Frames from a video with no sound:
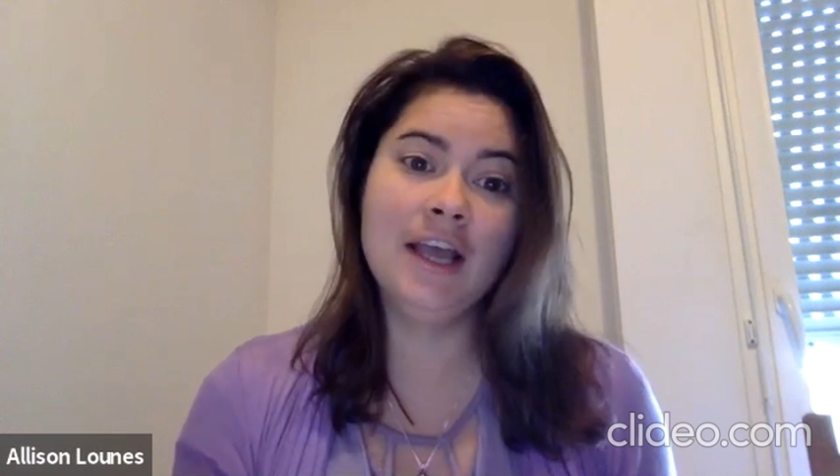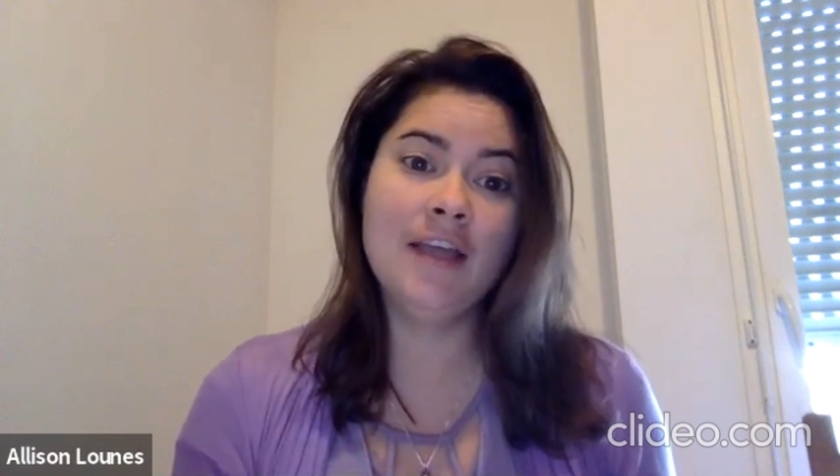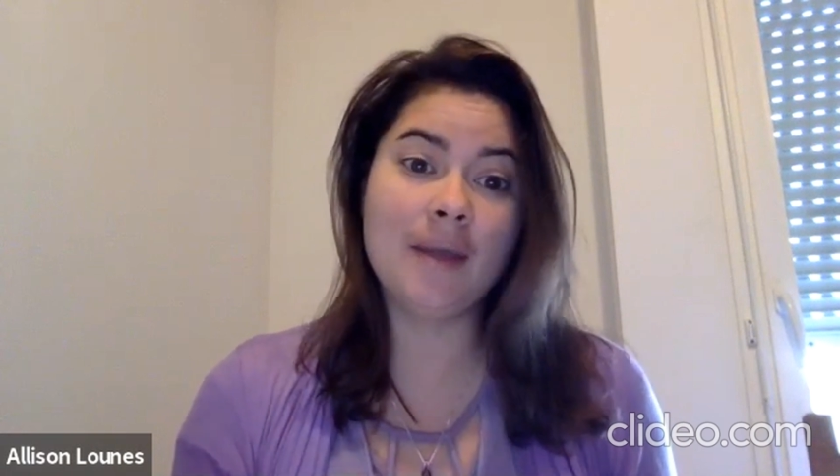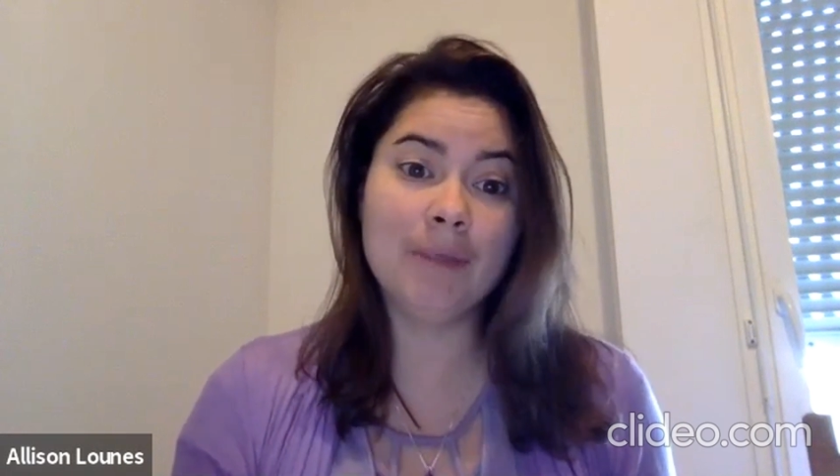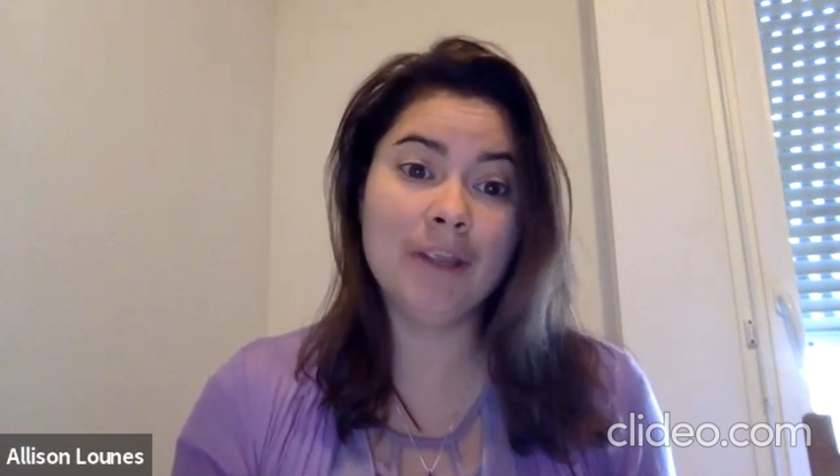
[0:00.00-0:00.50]

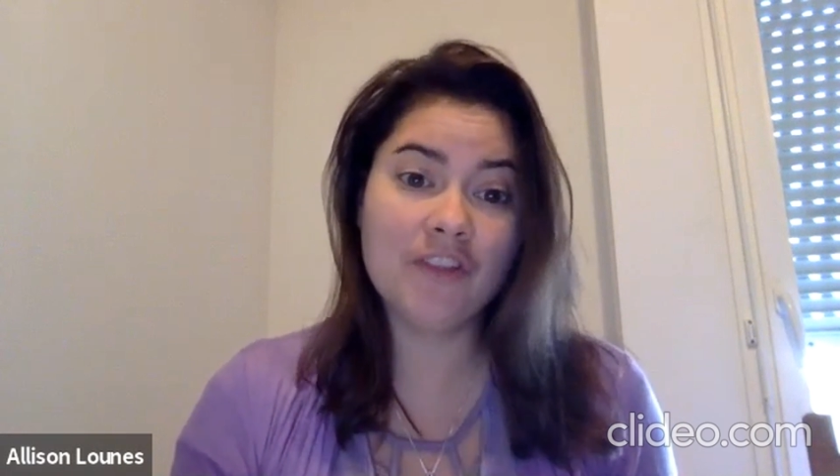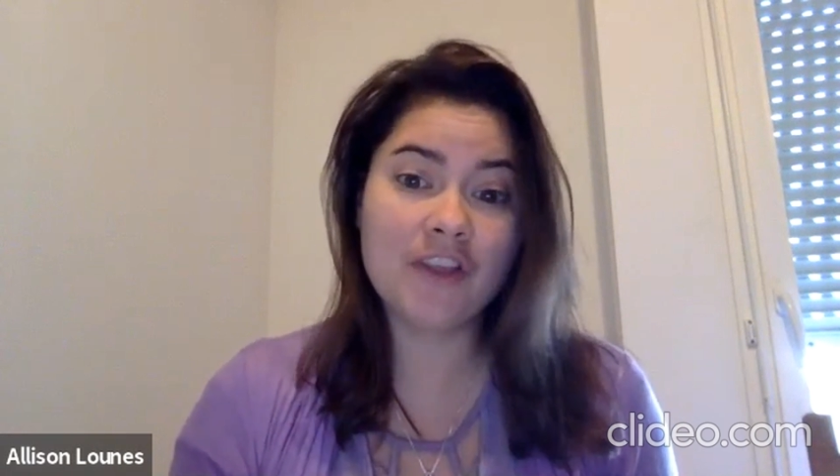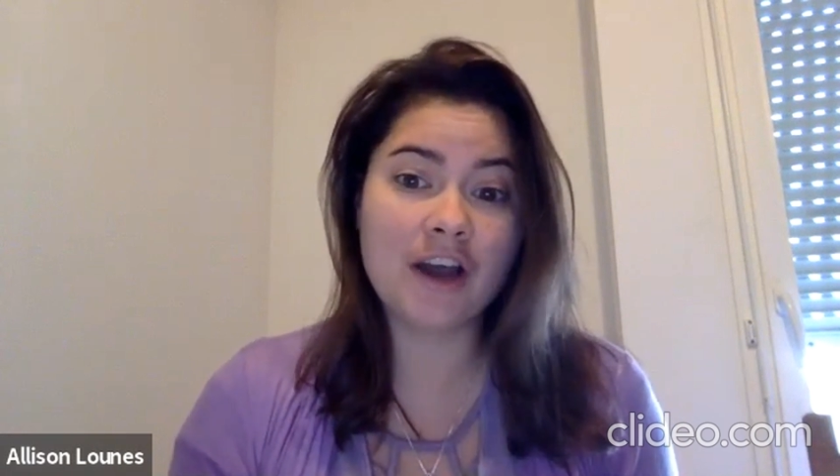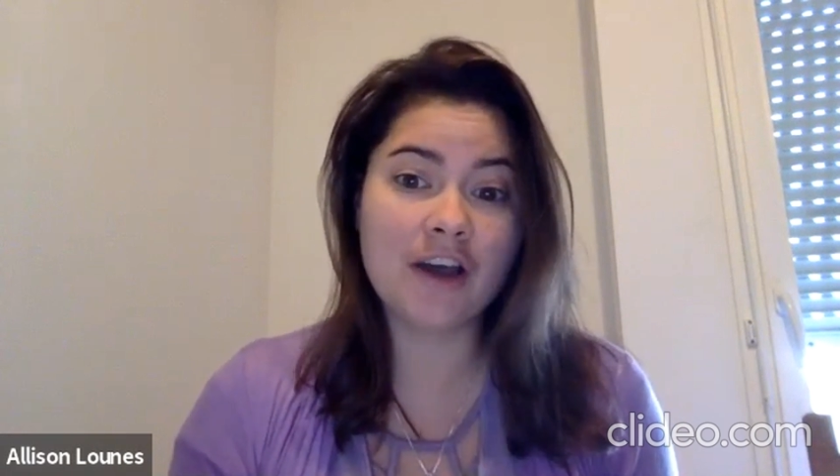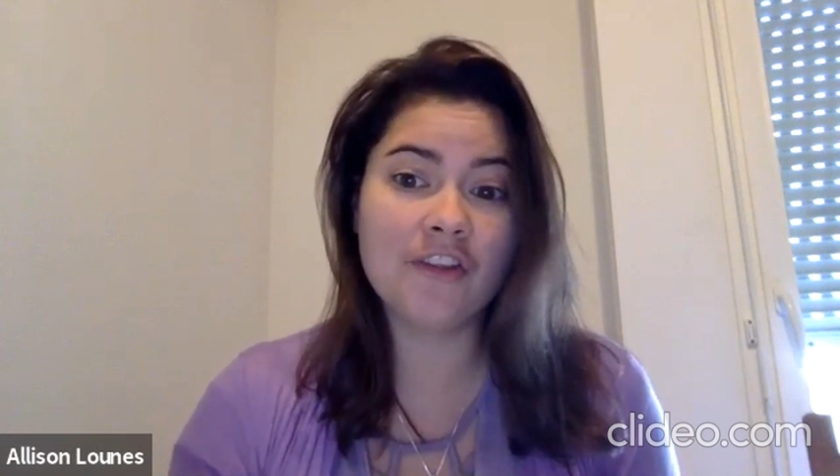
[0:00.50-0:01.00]
that meets the
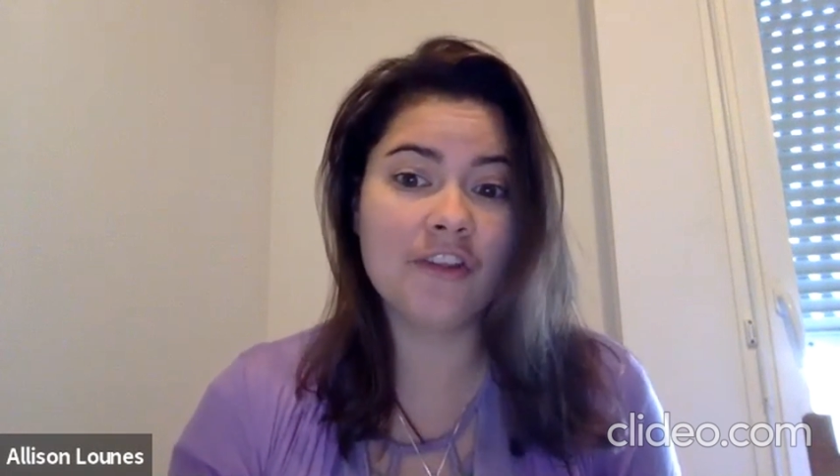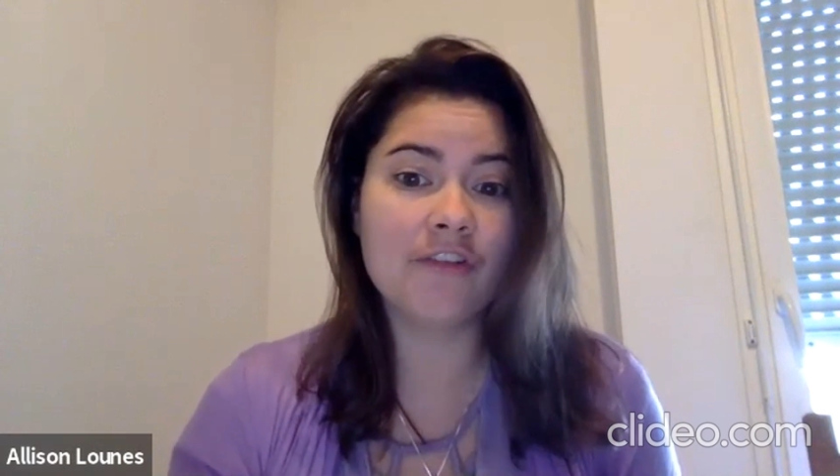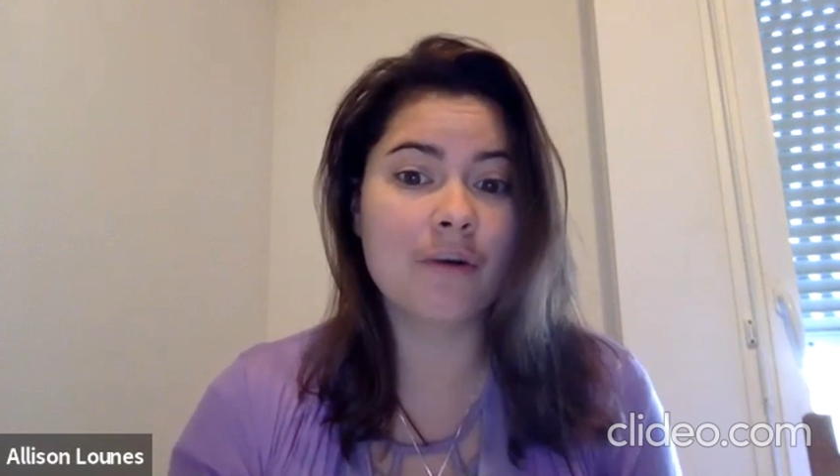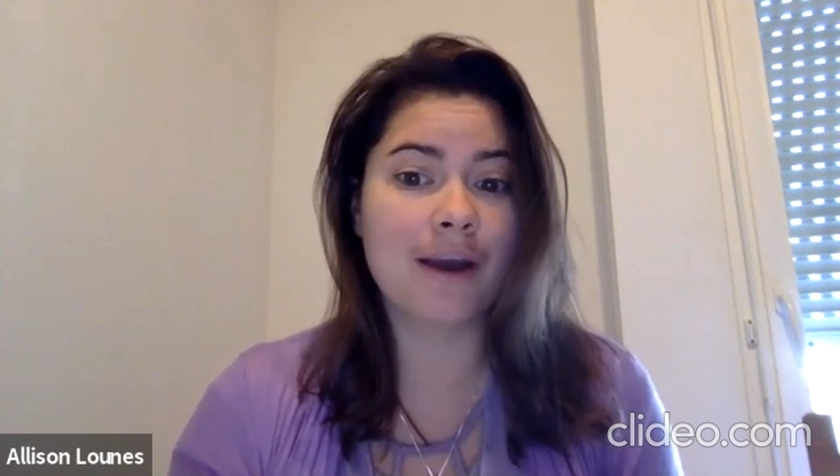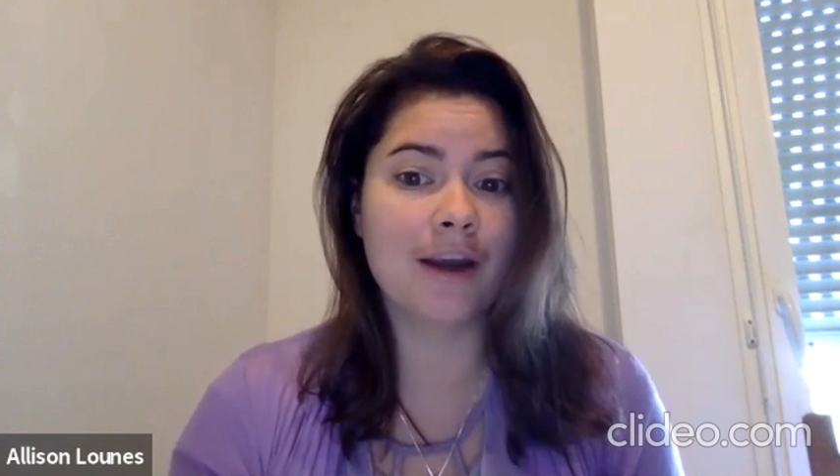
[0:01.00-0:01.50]
consulate's
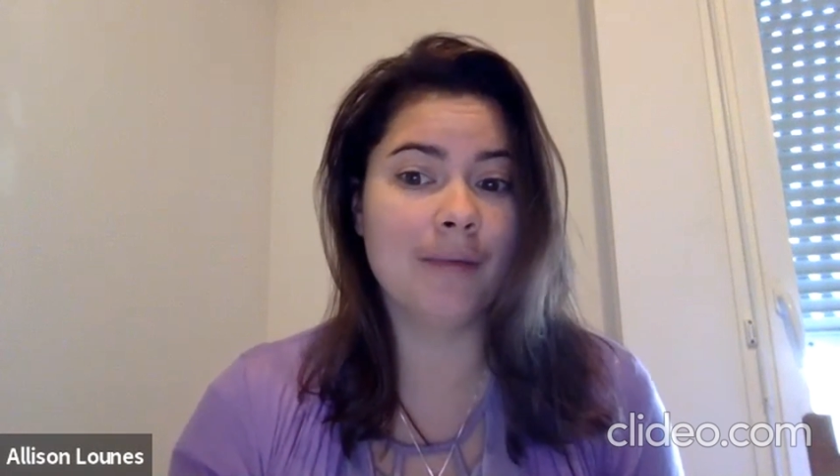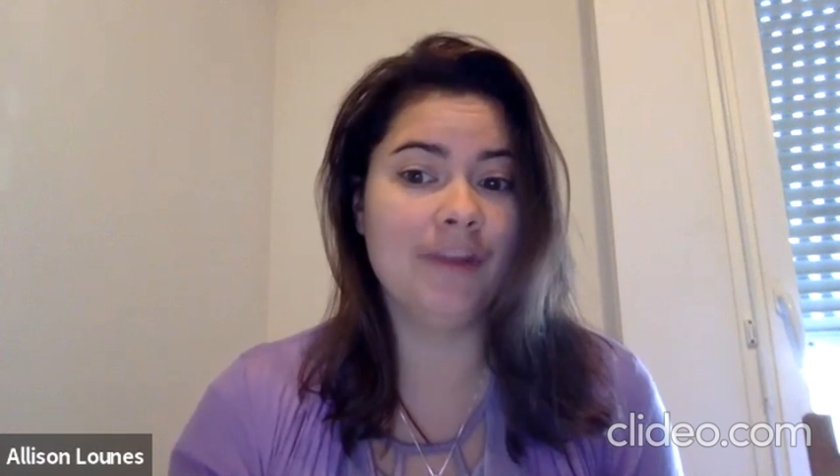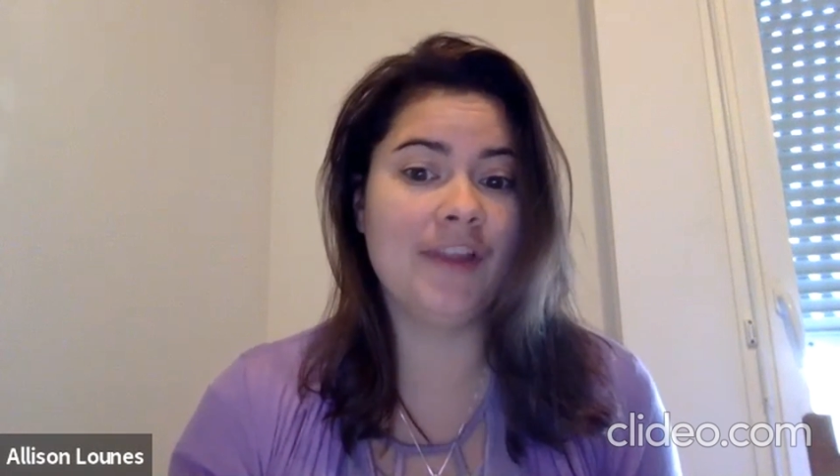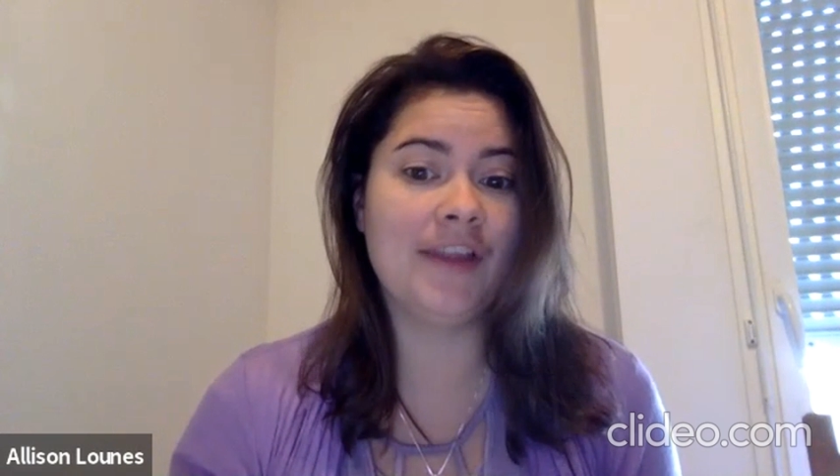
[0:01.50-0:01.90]
requirements